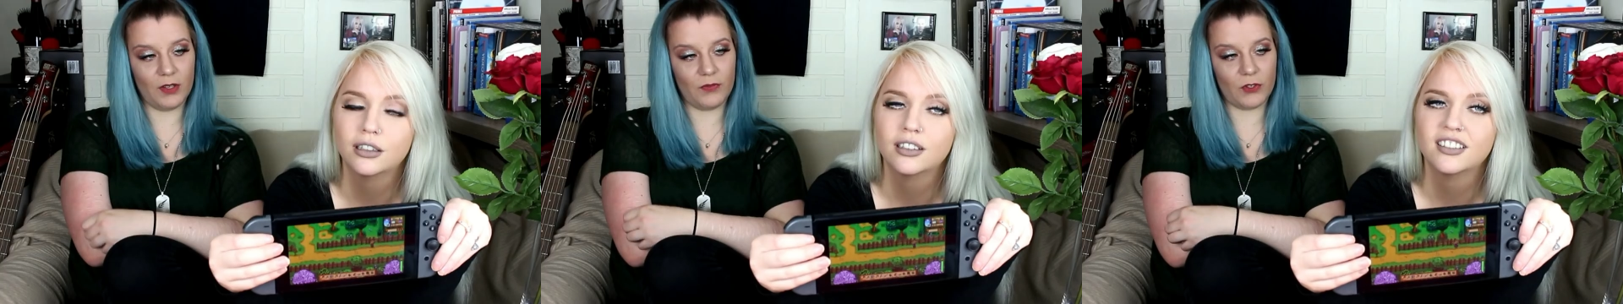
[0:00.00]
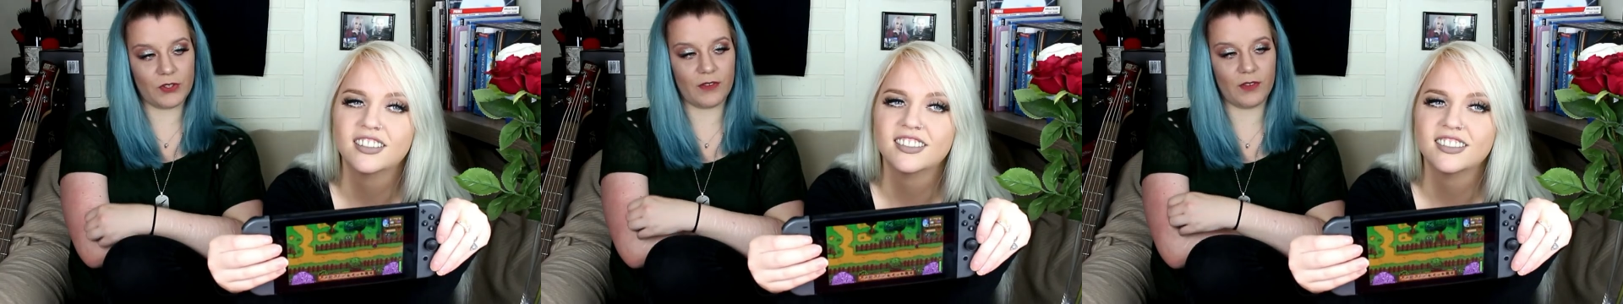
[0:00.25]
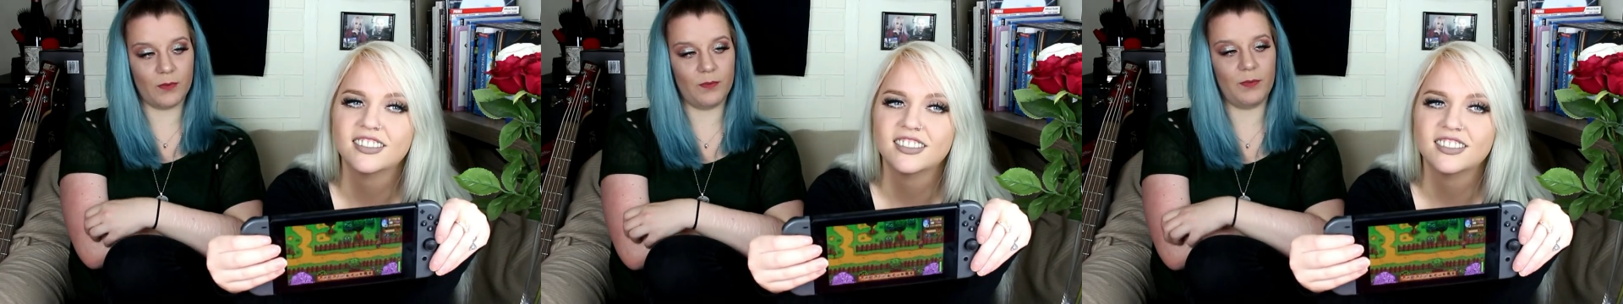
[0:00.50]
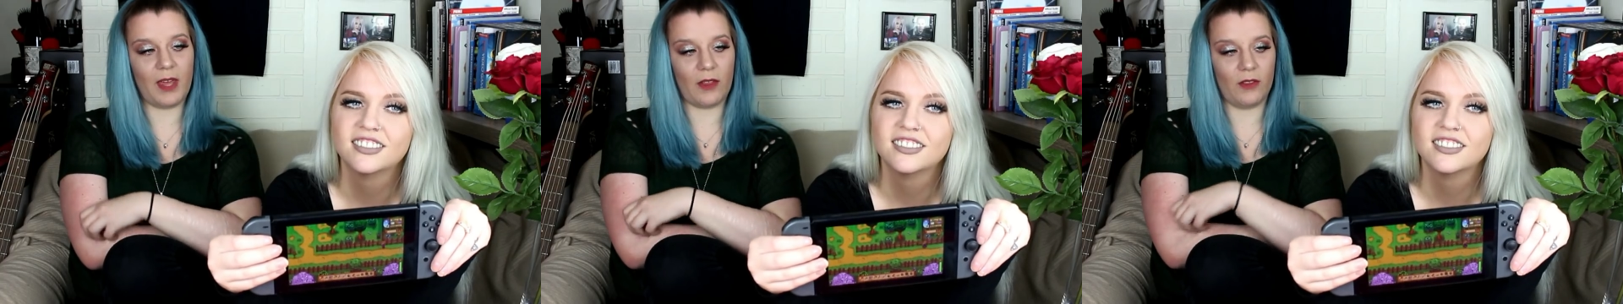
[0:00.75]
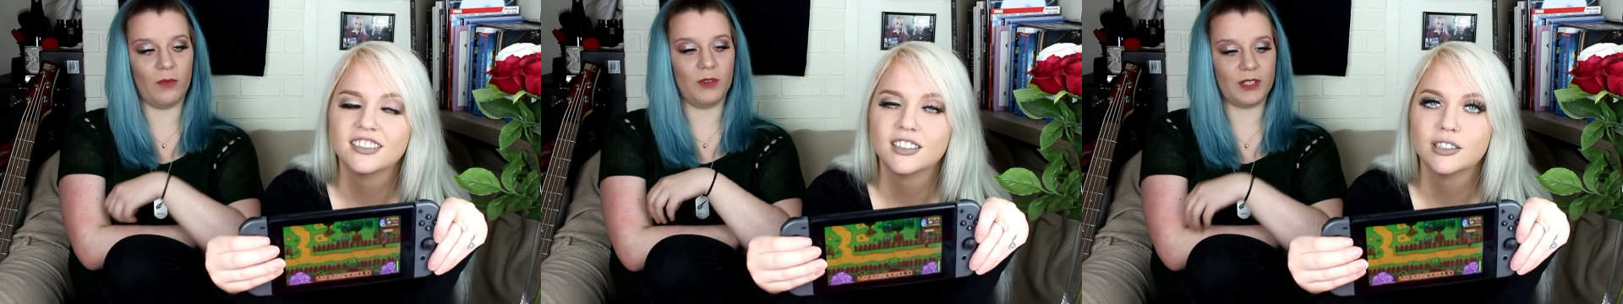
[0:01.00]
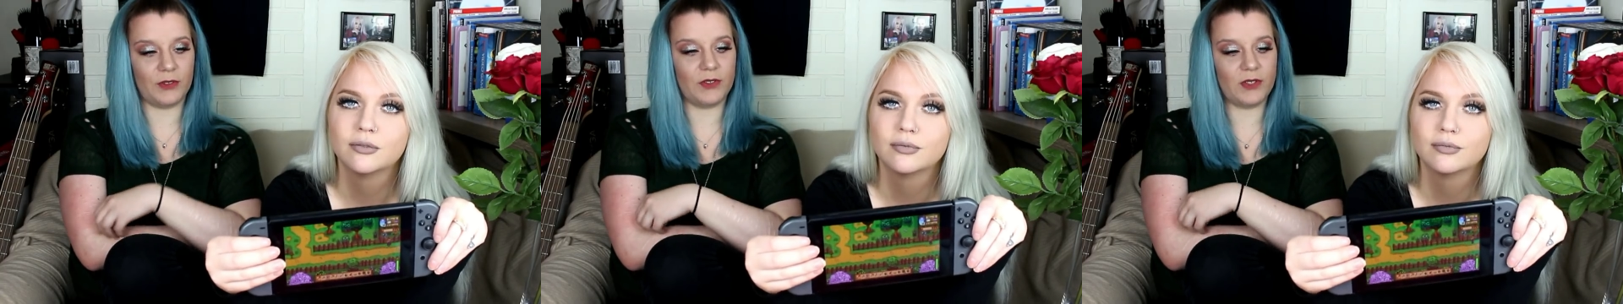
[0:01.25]
Speaker 1: You, first you have to gather the
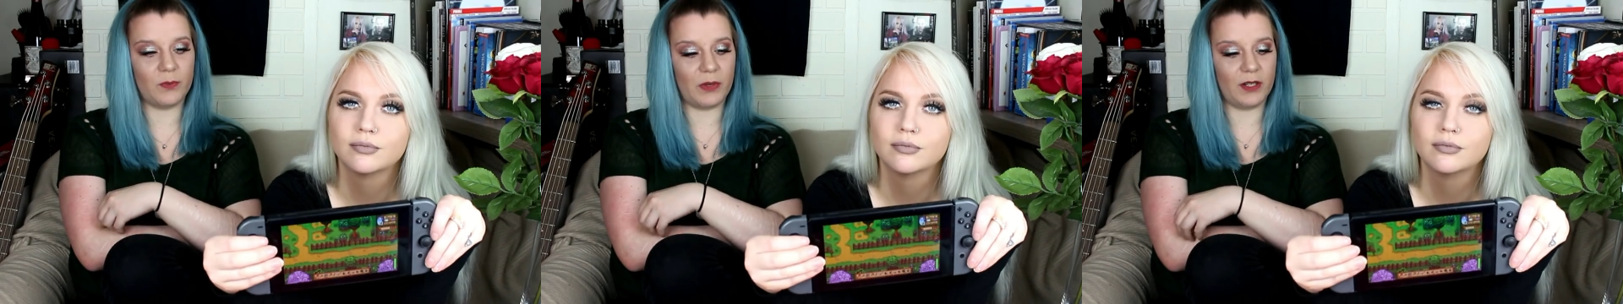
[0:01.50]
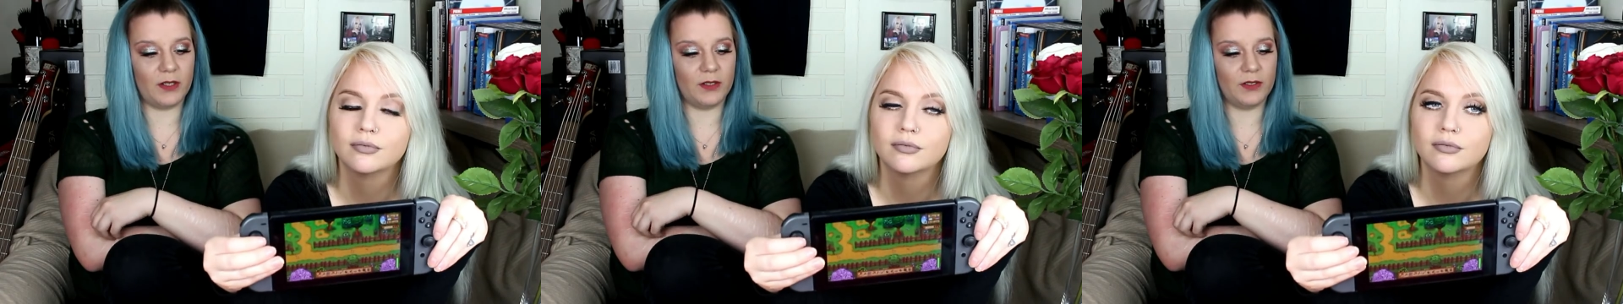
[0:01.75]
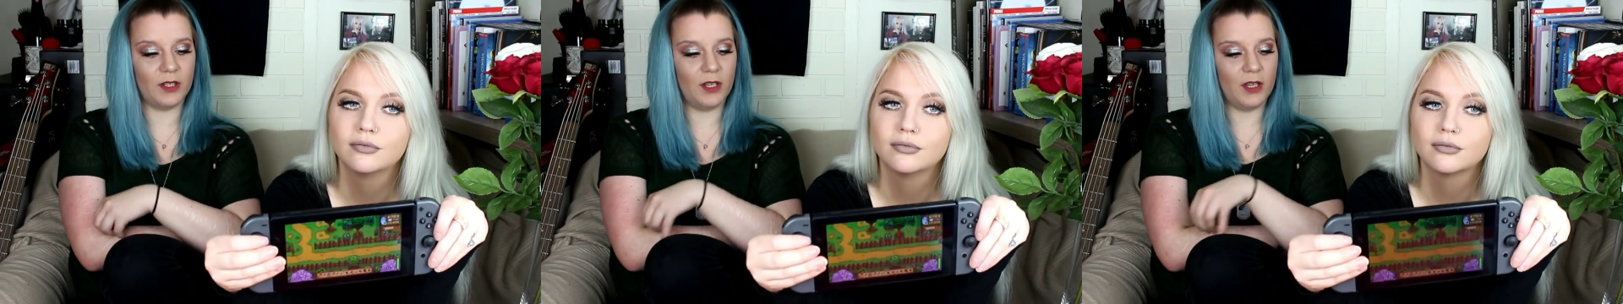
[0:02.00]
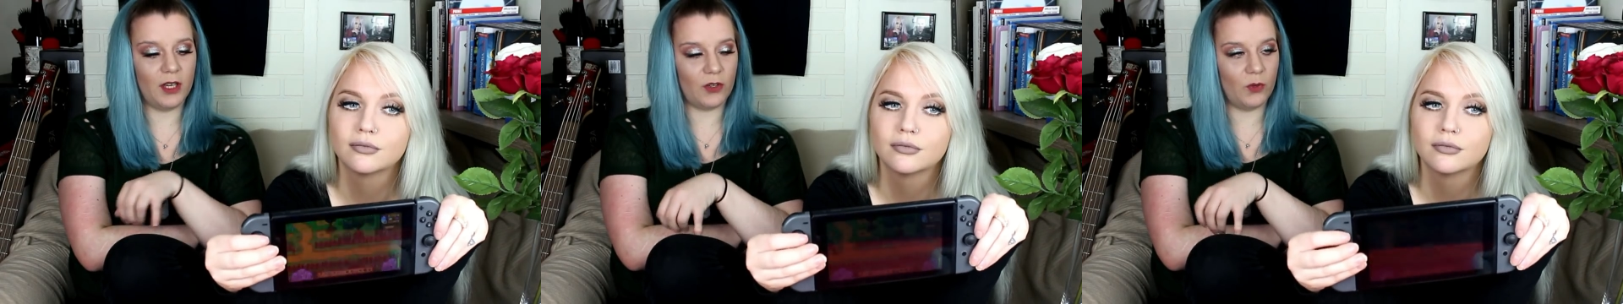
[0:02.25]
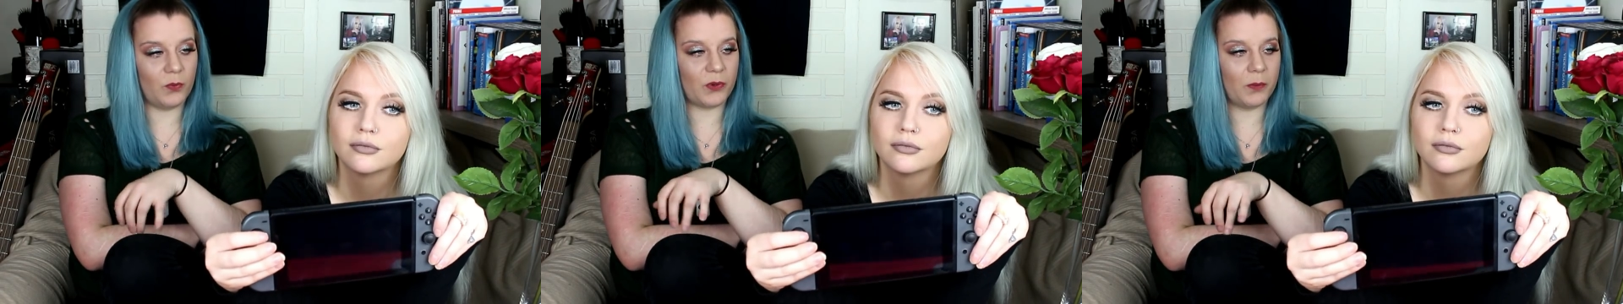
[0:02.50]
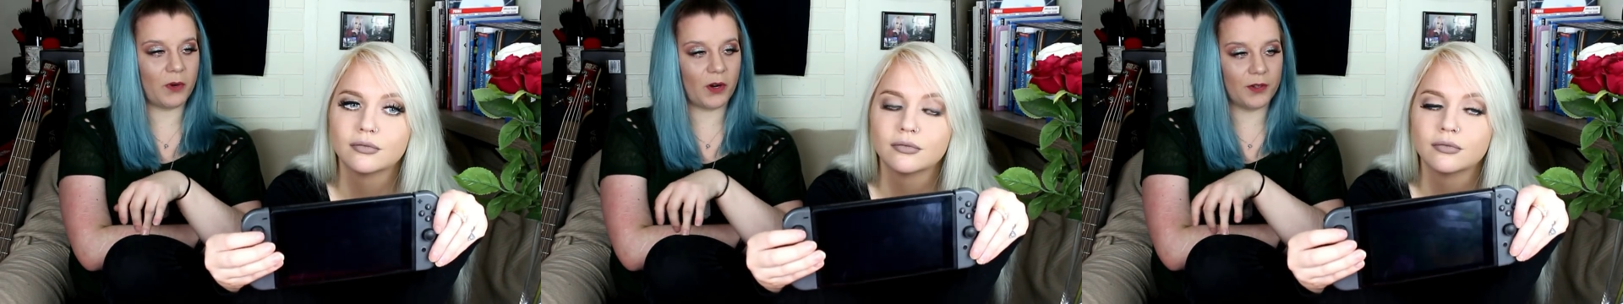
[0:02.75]
materials to build a coop or a
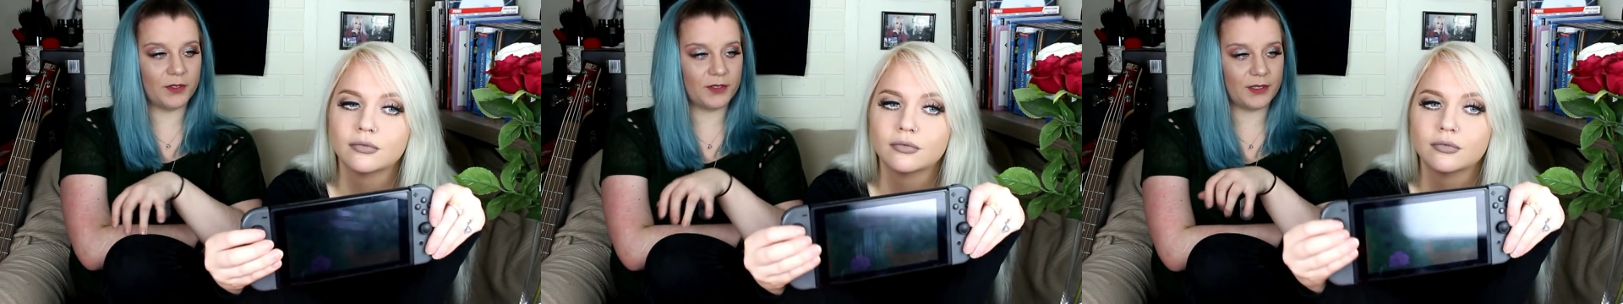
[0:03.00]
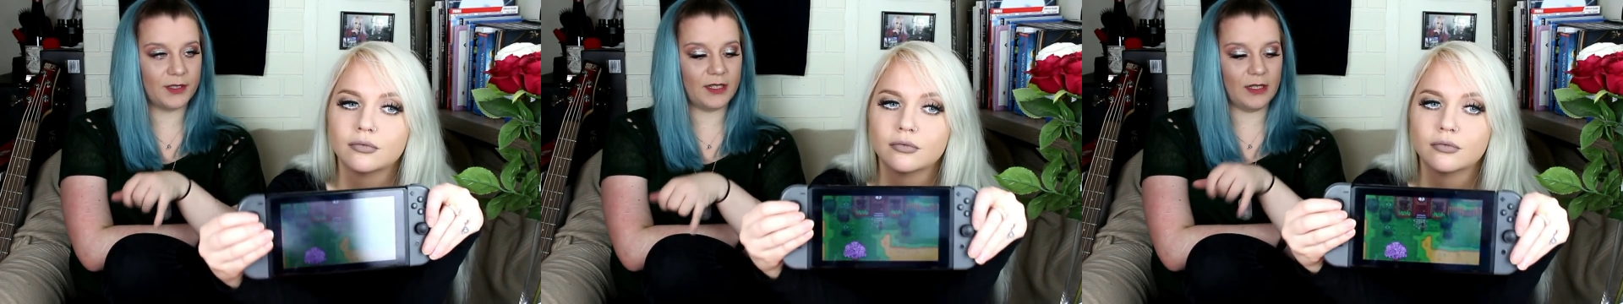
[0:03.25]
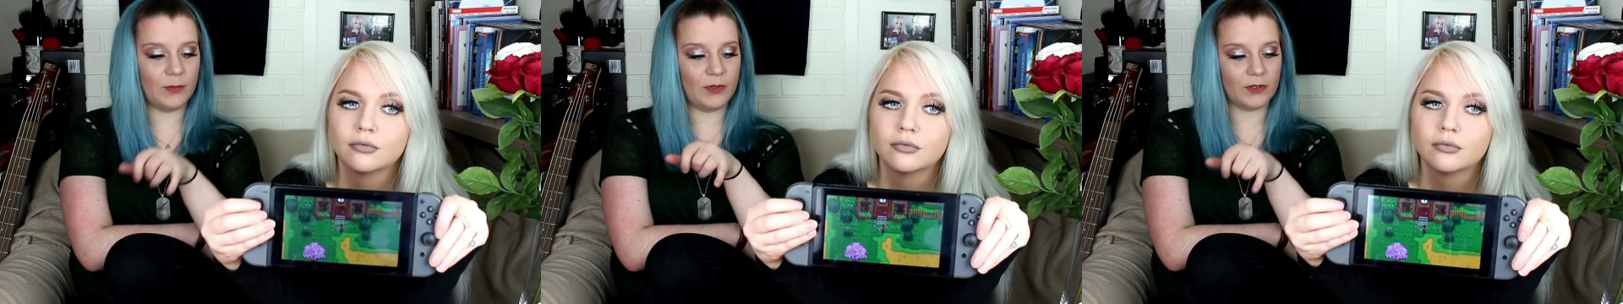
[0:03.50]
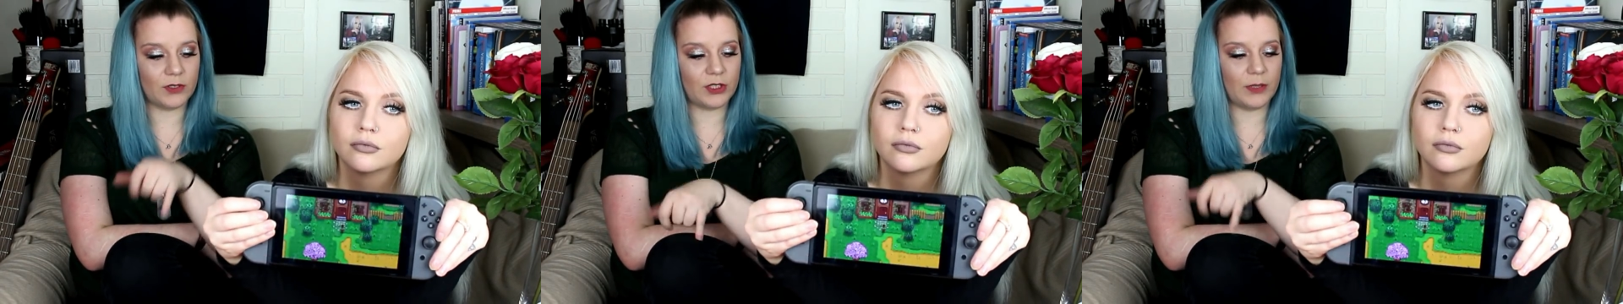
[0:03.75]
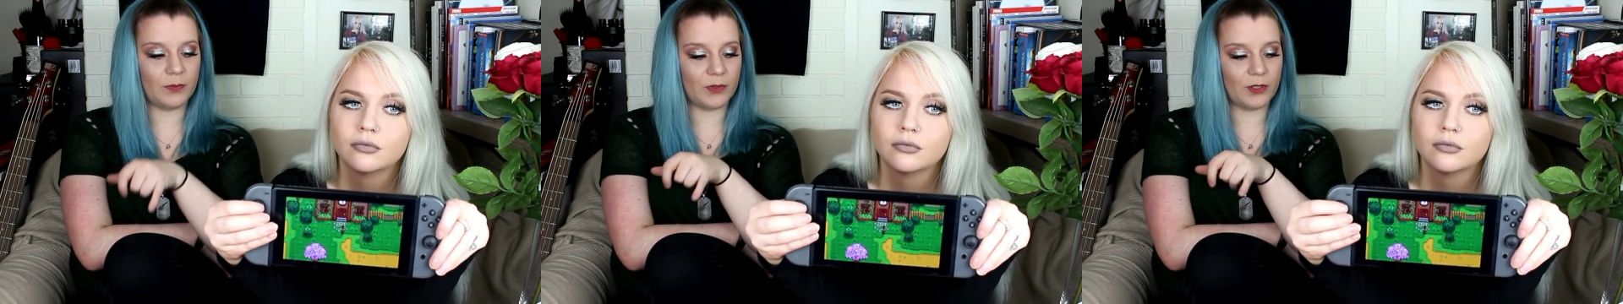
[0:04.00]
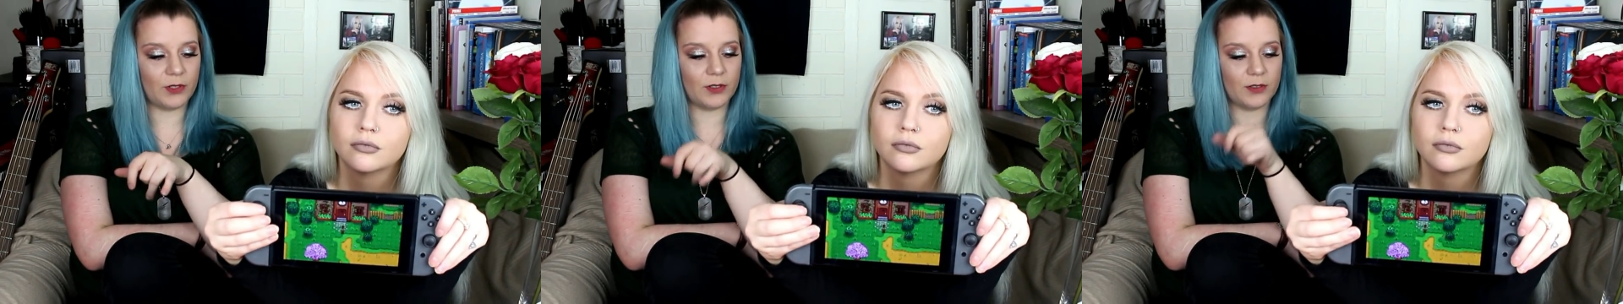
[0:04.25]
barn to keep your sheep or
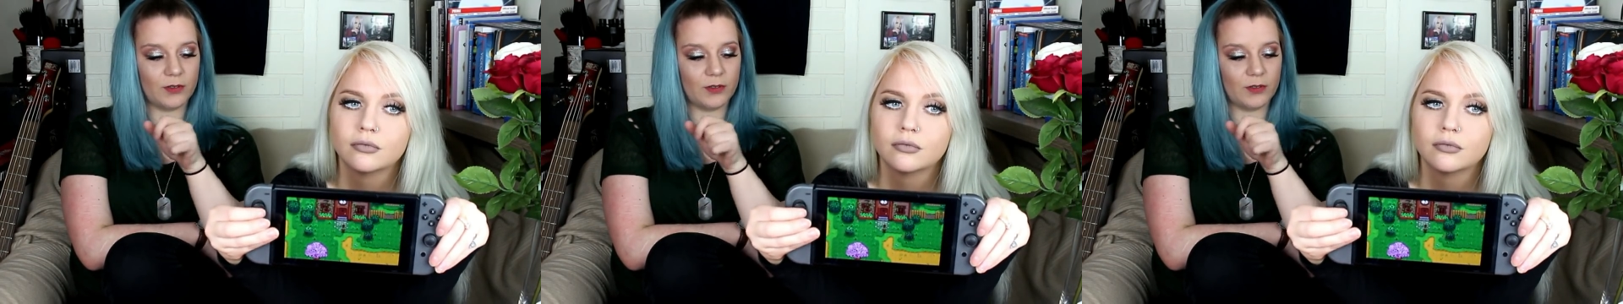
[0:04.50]
your